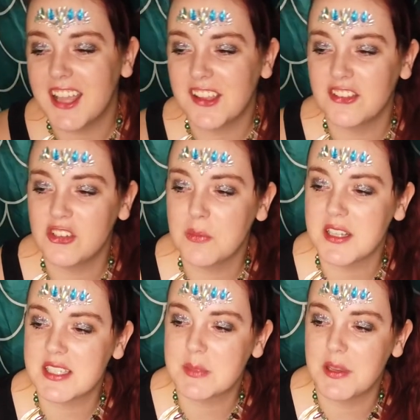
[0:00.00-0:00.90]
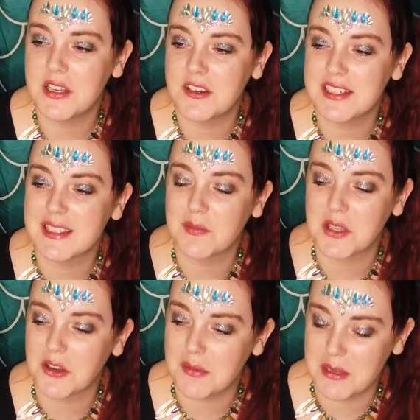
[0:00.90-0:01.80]
I thought she might spit it or
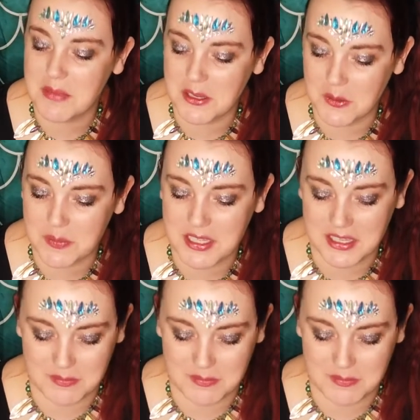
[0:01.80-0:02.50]
something, or it might make her pee.